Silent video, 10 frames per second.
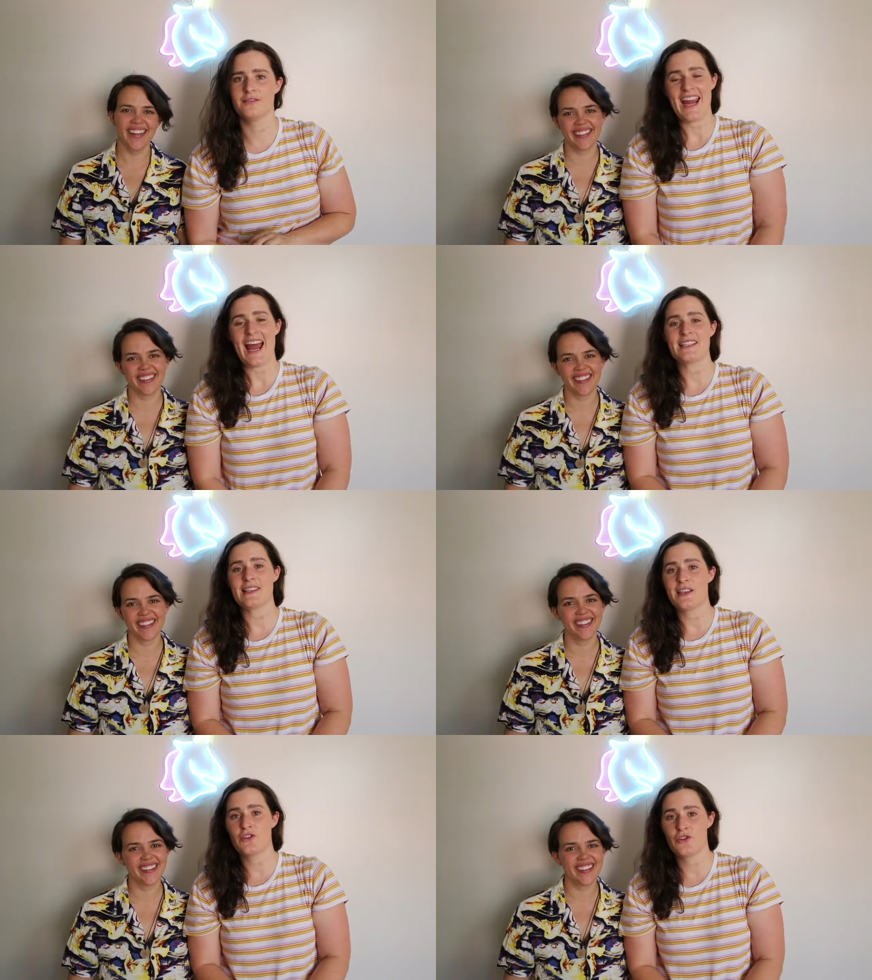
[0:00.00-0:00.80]
Speaker 1: It has
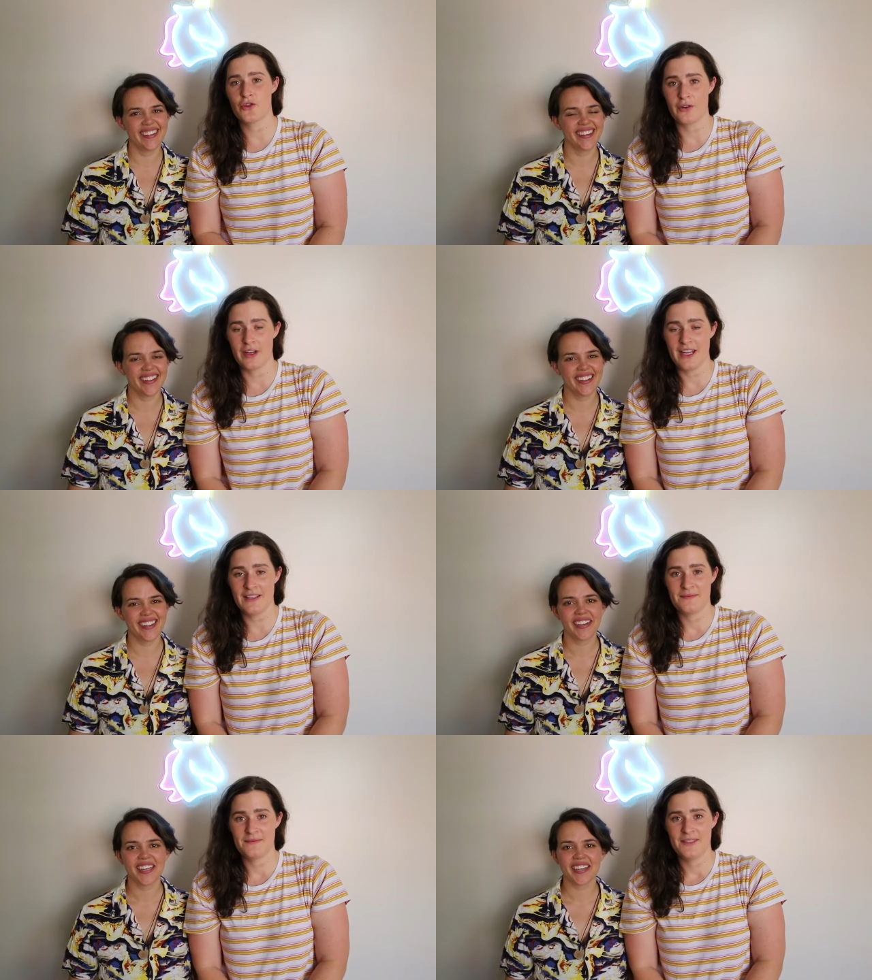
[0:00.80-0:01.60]
less sugar in
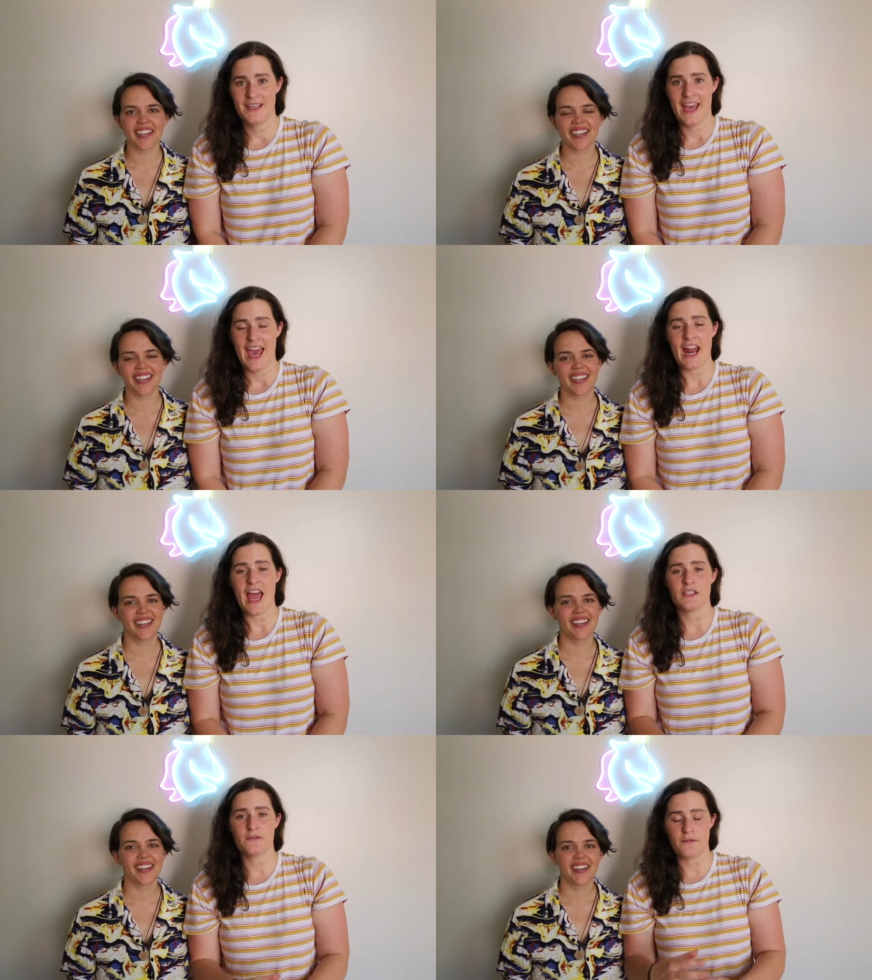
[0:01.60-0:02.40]
it and
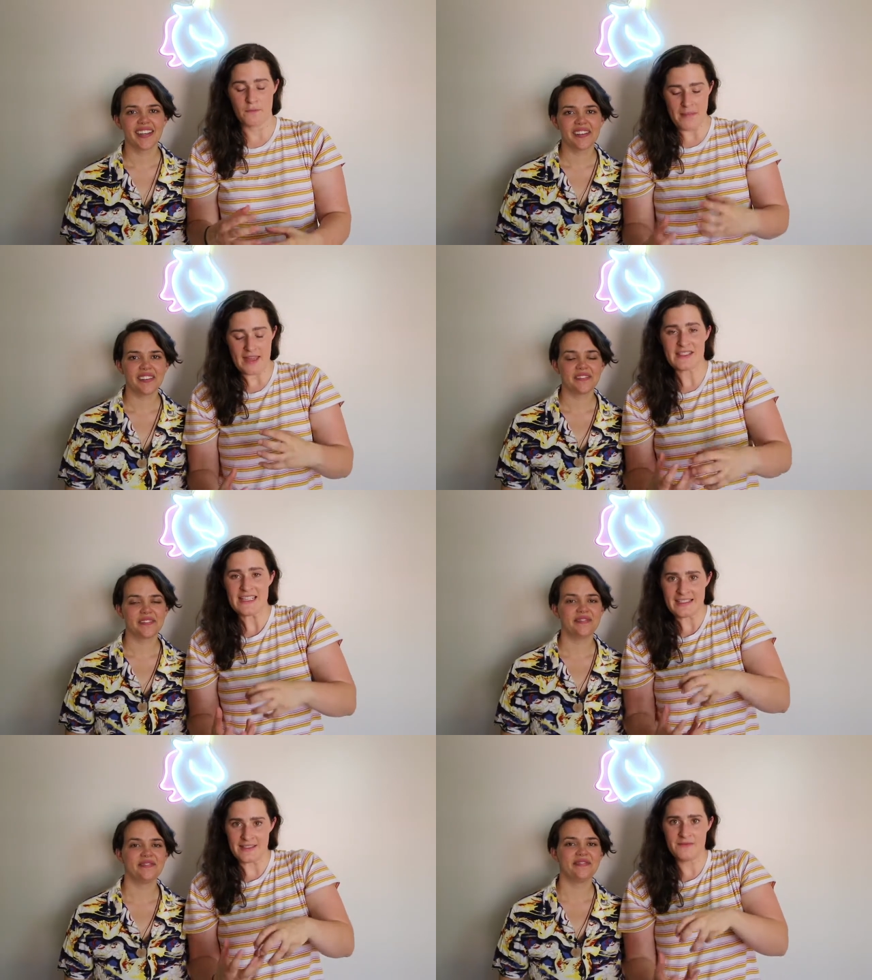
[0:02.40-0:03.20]
it has
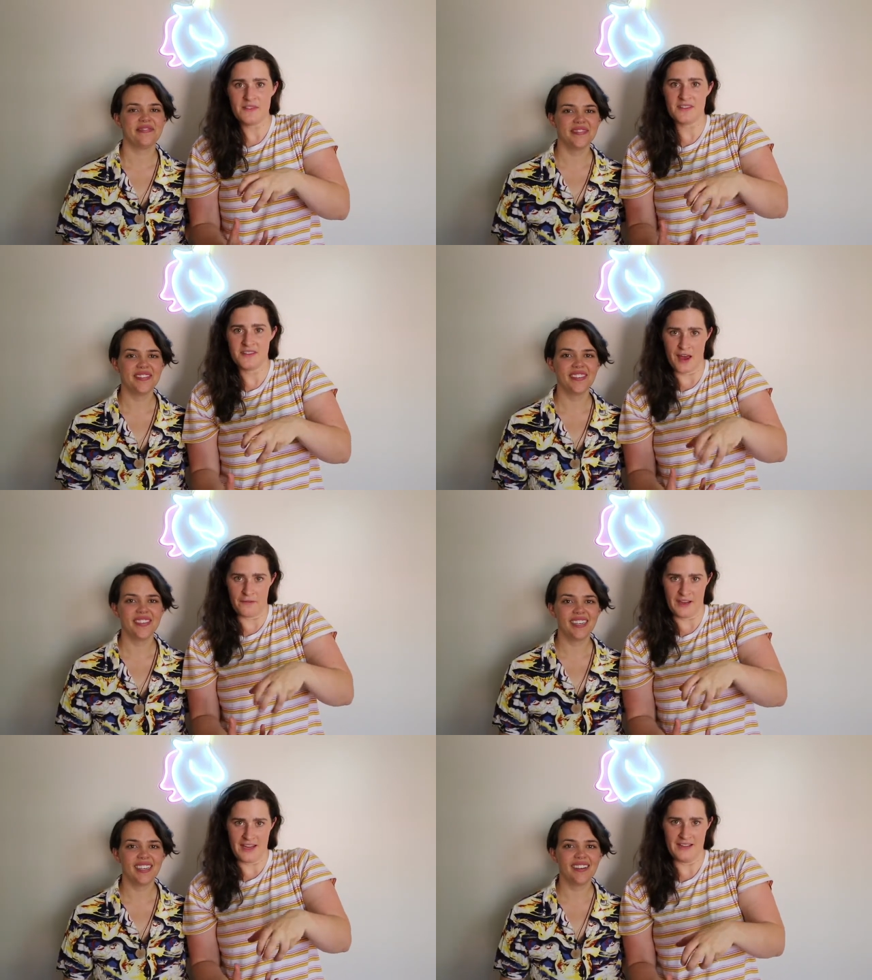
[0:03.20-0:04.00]
fermented
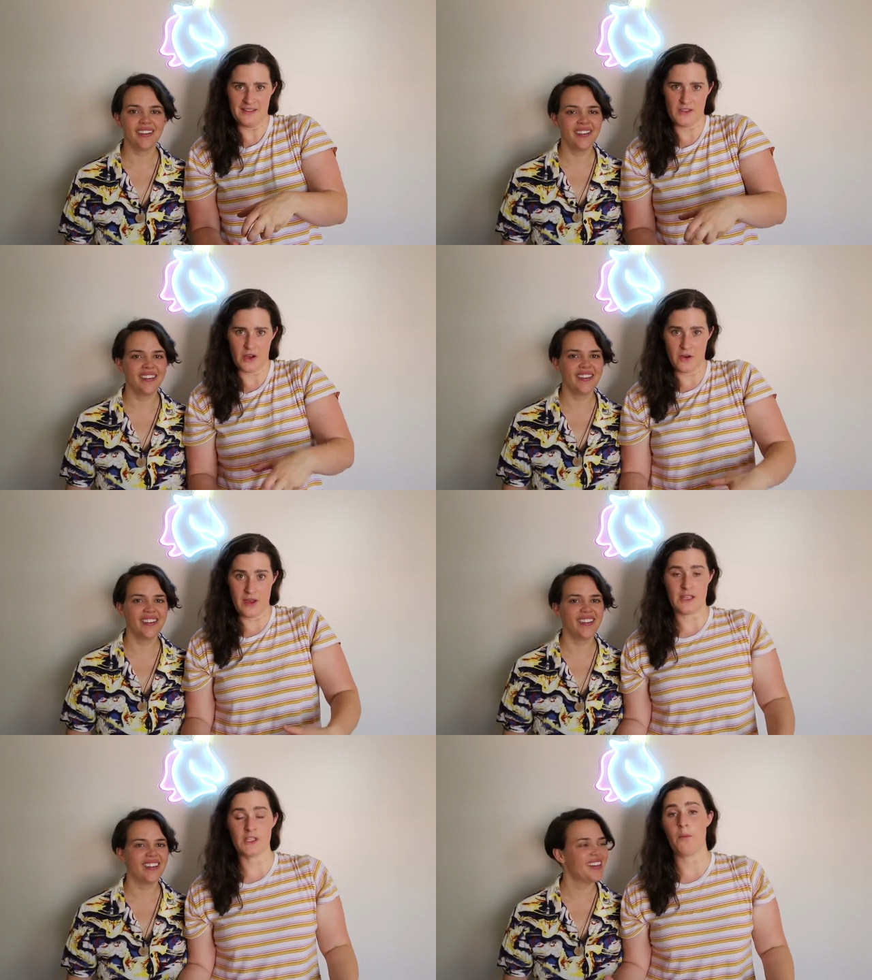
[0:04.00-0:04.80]
stuff in it, so
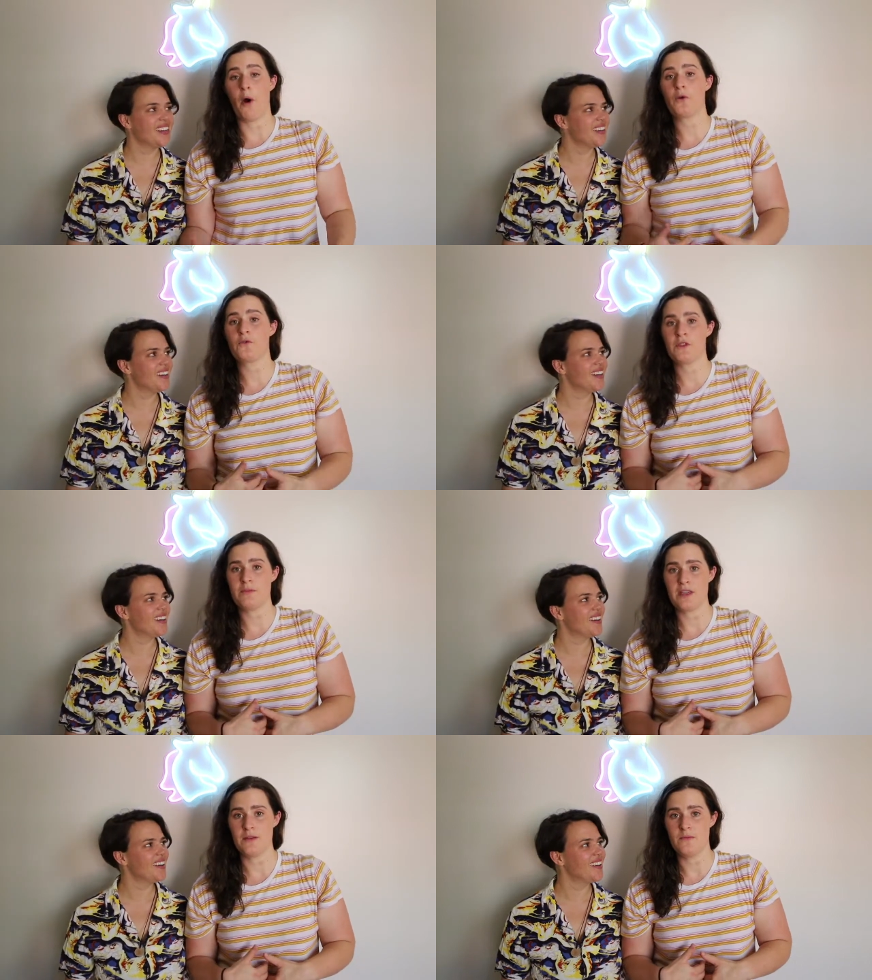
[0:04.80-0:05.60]
it's supposed
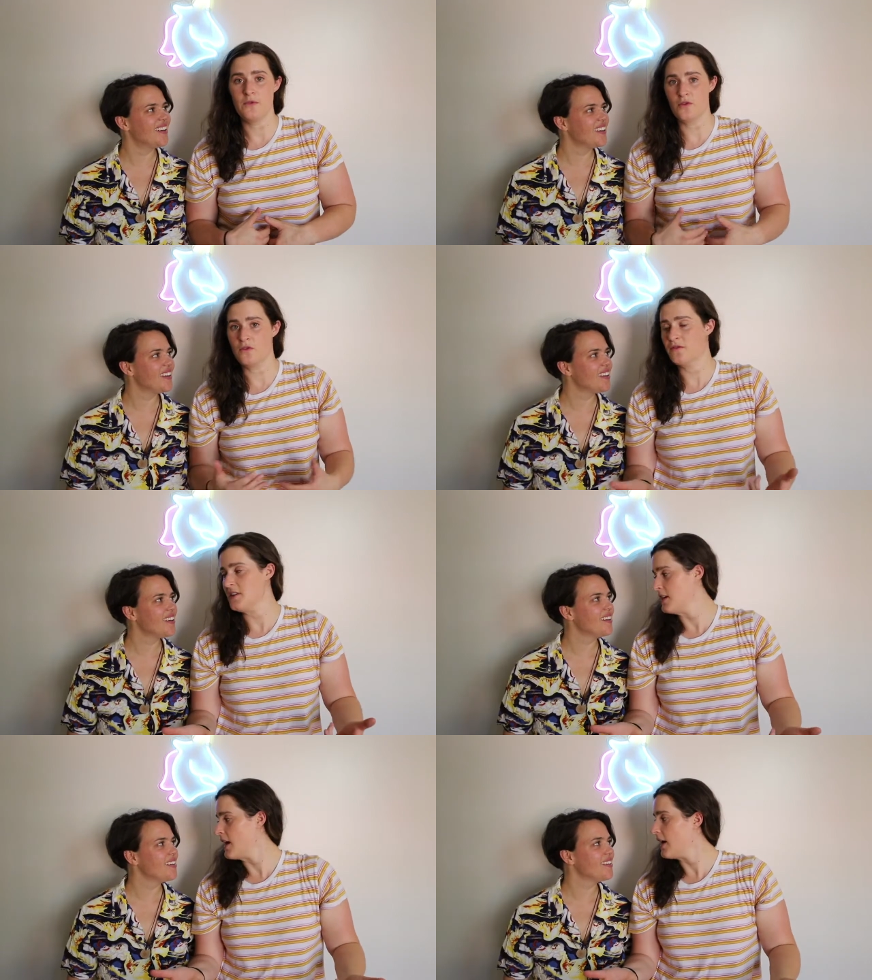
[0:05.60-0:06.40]
to be good
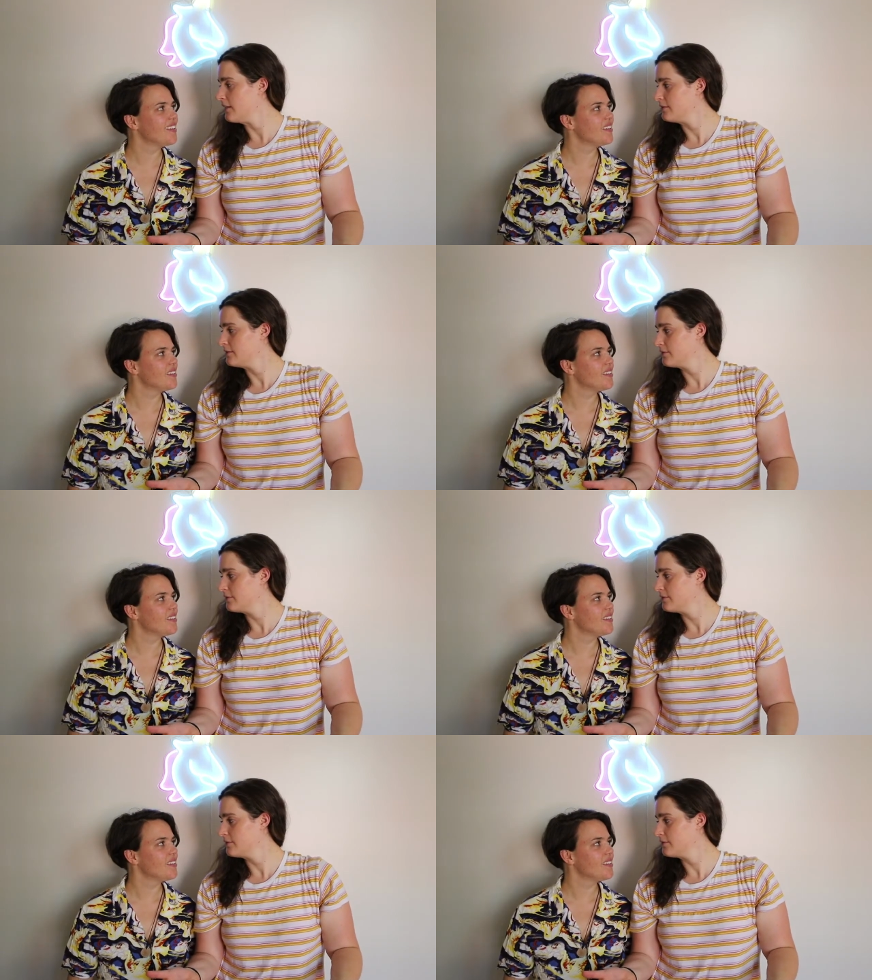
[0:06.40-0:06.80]
for your gut.